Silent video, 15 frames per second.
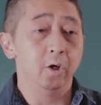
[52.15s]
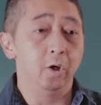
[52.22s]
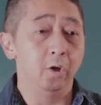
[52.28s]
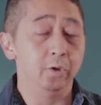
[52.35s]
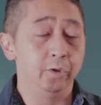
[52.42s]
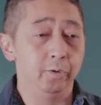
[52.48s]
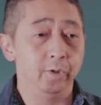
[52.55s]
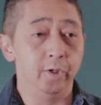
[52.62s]

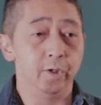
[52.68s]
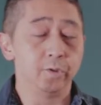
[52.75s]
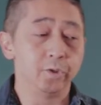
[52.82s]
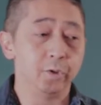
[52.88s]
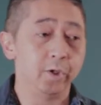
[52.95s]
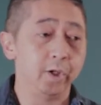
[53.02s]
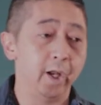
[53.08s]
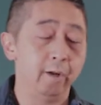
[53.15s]
or you know,
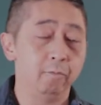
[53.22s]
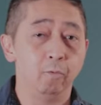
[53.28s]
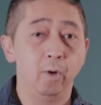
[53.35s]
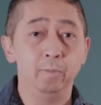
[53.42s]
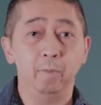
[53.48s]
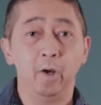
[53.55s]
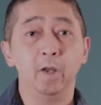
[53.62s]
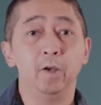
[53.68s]
so you can have
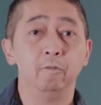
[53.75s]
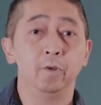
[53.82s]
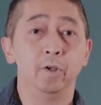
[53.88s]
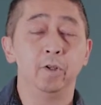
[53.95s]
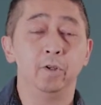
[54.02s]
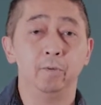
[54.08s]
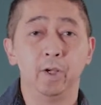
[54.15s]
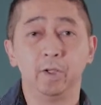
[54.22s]
one monitor for
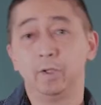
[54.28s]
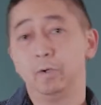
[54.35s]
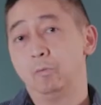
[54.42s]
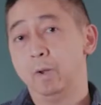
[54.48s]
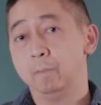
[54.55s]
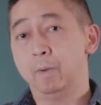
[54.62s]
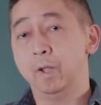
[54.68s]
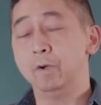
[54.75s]
the director,
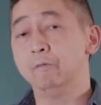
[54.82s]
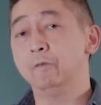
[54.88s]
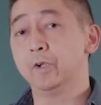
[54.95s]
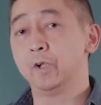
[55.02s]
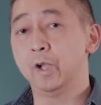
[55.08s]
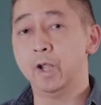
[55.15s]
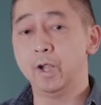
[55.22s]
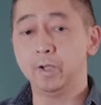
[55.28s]
one monitor for
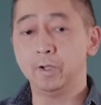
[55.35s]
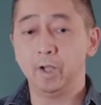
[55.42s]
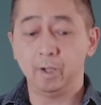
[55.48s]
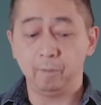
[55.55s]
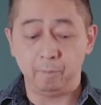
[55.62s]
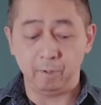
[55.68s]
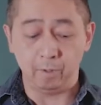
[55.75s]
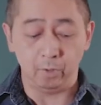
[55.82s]
the client, and
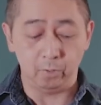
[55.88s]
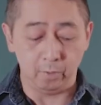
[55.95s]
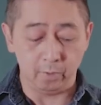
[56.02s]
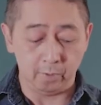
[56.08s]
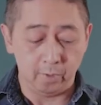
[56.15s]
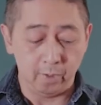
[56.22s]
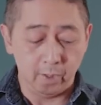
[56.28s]
you'll be able to do it.